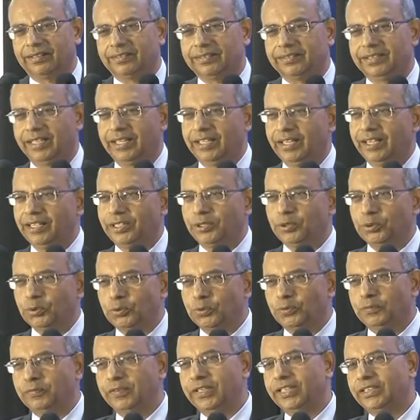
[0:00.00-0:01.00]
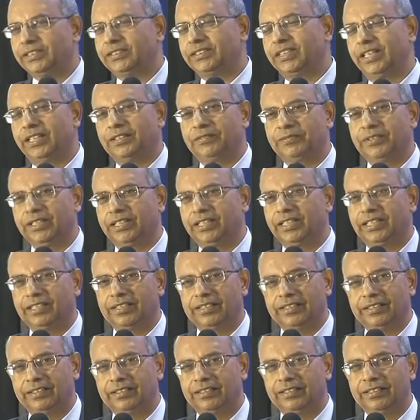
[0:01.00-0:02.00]
There are two ways that we
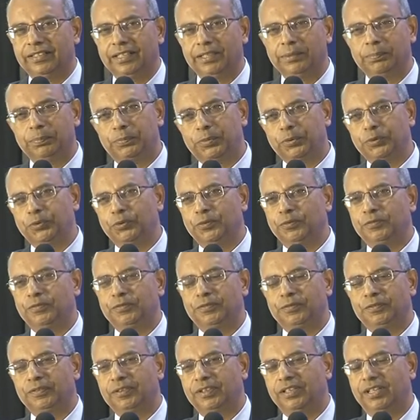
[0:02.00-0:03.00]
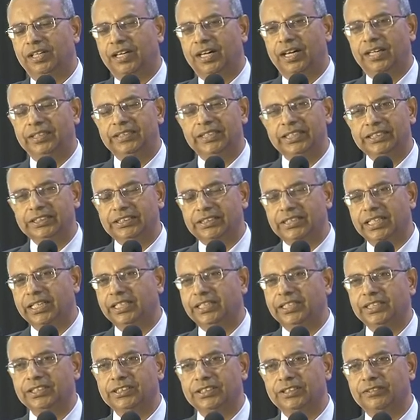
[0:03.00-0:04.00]
can improve the
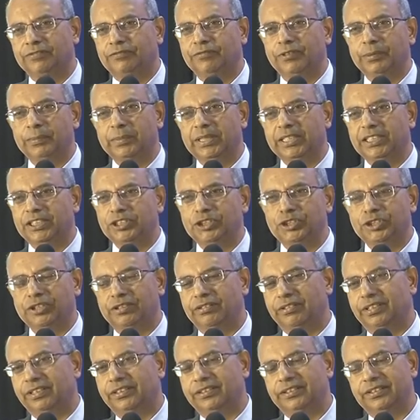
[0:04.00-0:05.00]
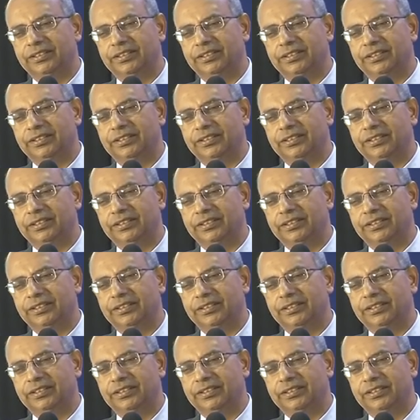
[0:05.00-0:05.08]
status of women and children.